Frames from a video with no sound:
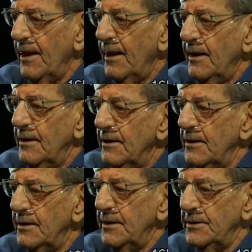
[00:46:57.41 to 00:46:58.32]
And they
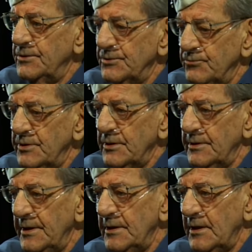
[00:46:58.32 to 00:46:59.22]
just riddled the hell out
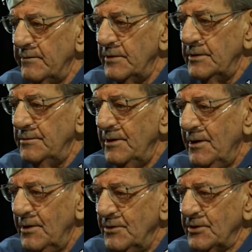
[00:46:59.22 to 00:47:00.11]
of it. You could
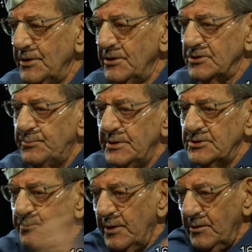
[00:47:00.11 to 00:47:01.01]
hear it spit and sputter when
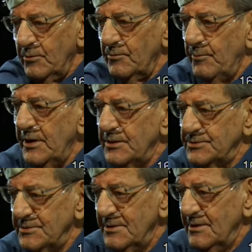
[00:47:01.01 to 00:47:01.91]
it by us.
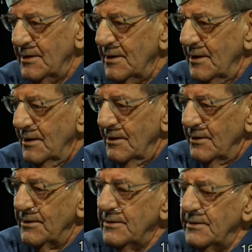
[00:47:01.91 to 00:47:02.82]

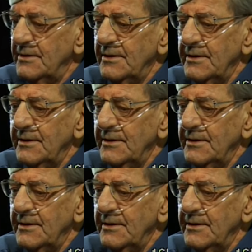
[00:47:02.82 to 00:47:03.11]
And